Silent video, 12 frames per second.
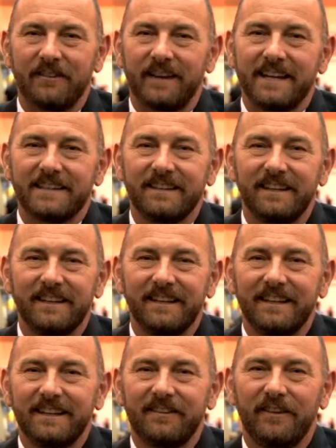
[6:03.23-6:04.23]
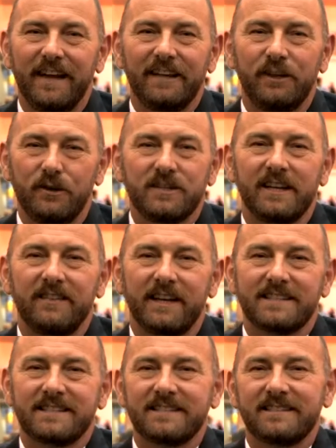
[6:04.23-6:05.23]
that using
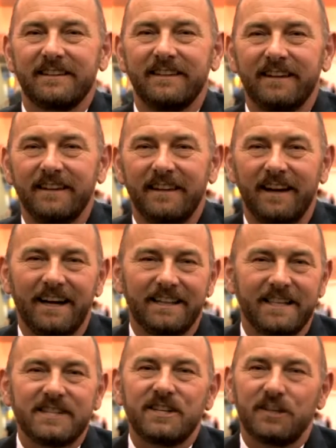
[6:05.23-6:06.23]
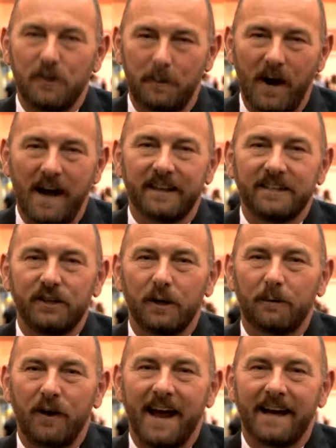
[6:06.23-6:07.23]
this DC2 product in your
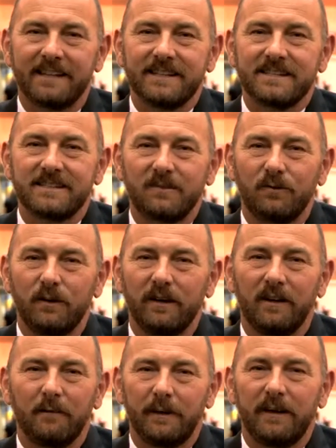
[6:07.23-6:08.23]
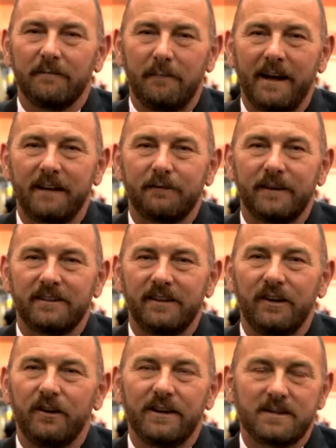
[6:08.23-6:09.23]
practice will be of benefit to
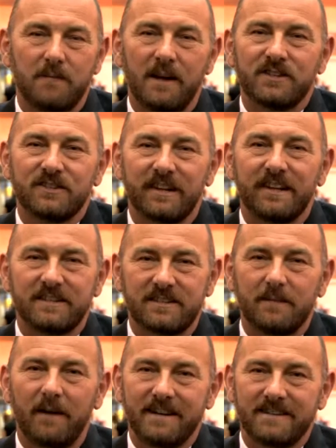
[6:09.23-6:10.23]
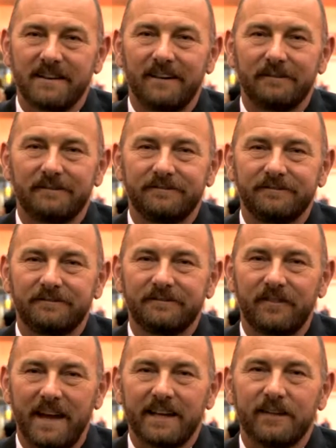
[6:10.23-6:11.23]
you as much as it is to myself.
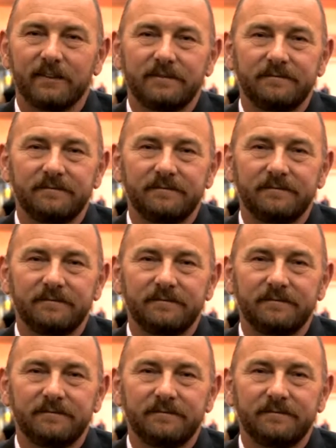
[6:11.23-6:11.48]
Thank you.